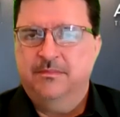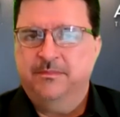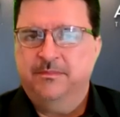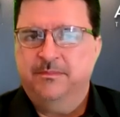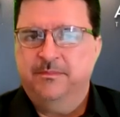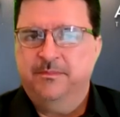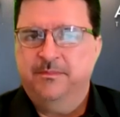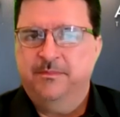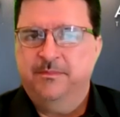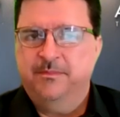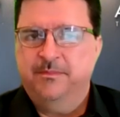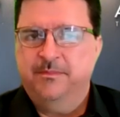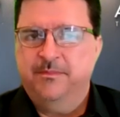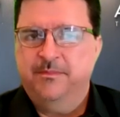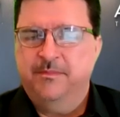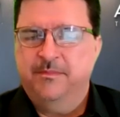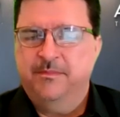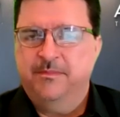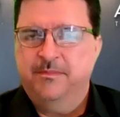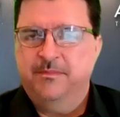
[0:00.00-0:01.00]

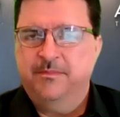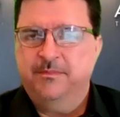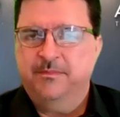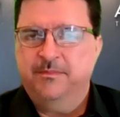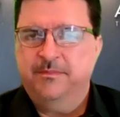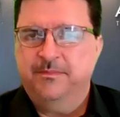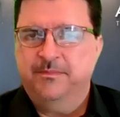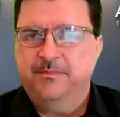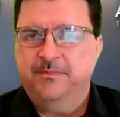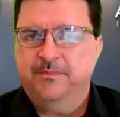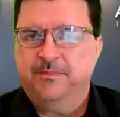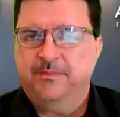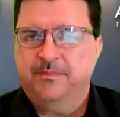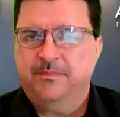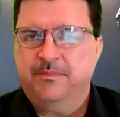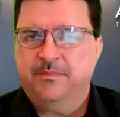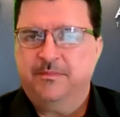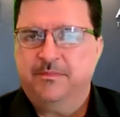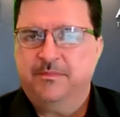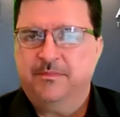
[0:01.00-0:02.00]

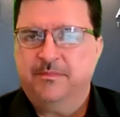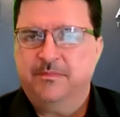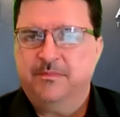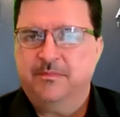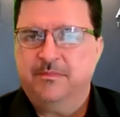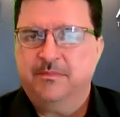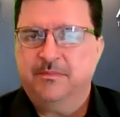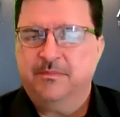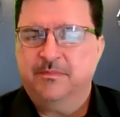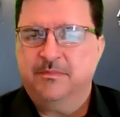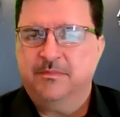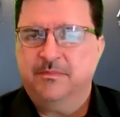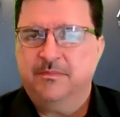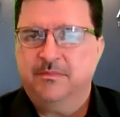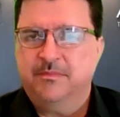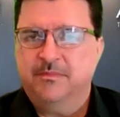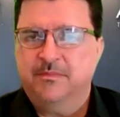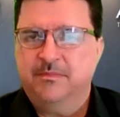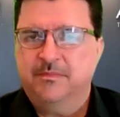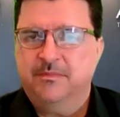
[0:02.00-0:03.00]

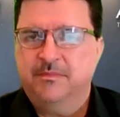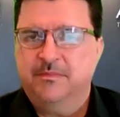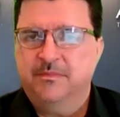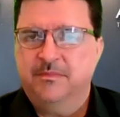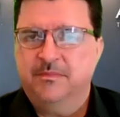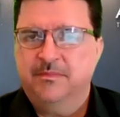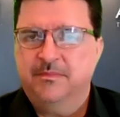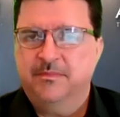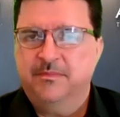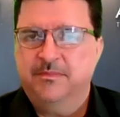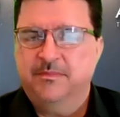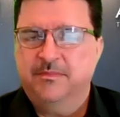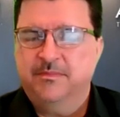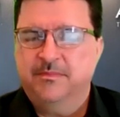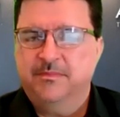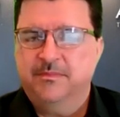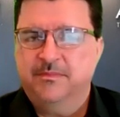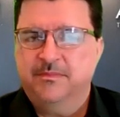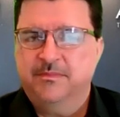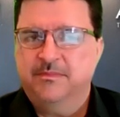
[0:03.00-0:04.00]

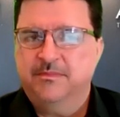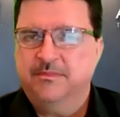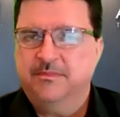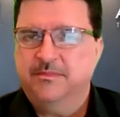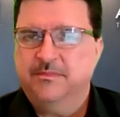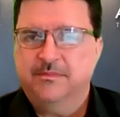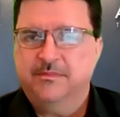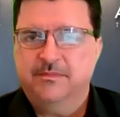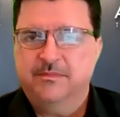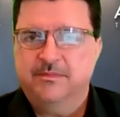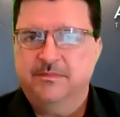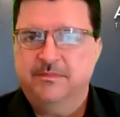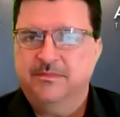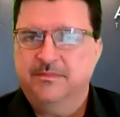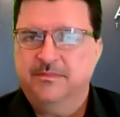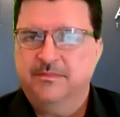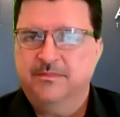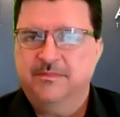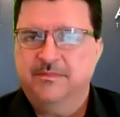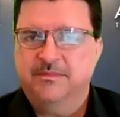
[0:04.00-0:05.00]

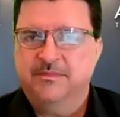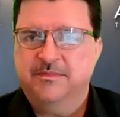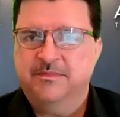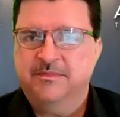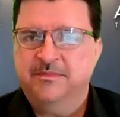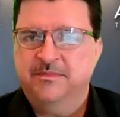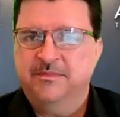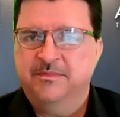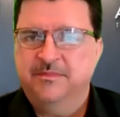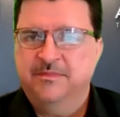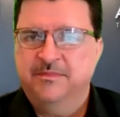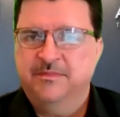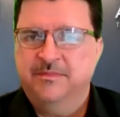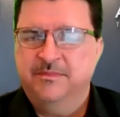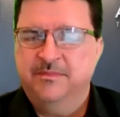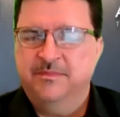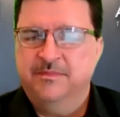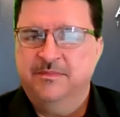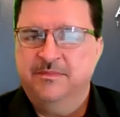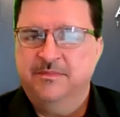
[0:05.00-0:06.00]

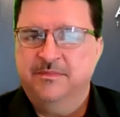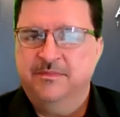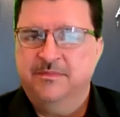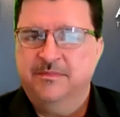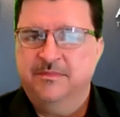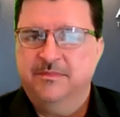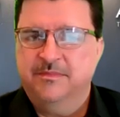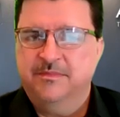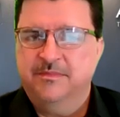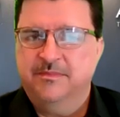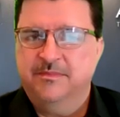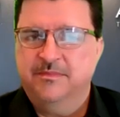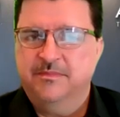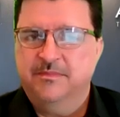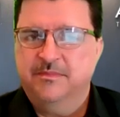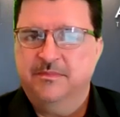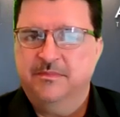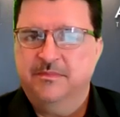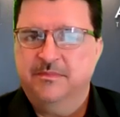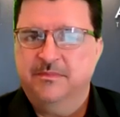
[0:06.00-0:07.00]

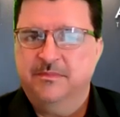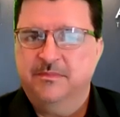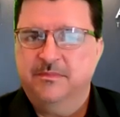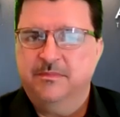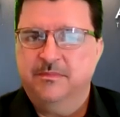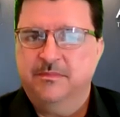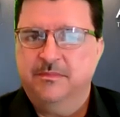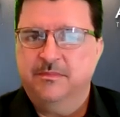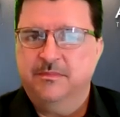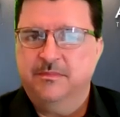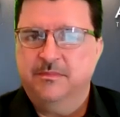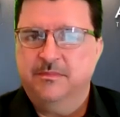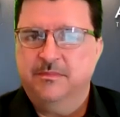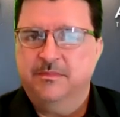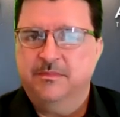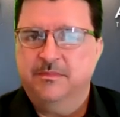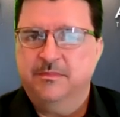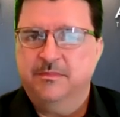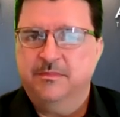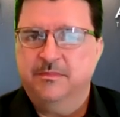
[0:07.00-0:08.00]
This person isn't speaking.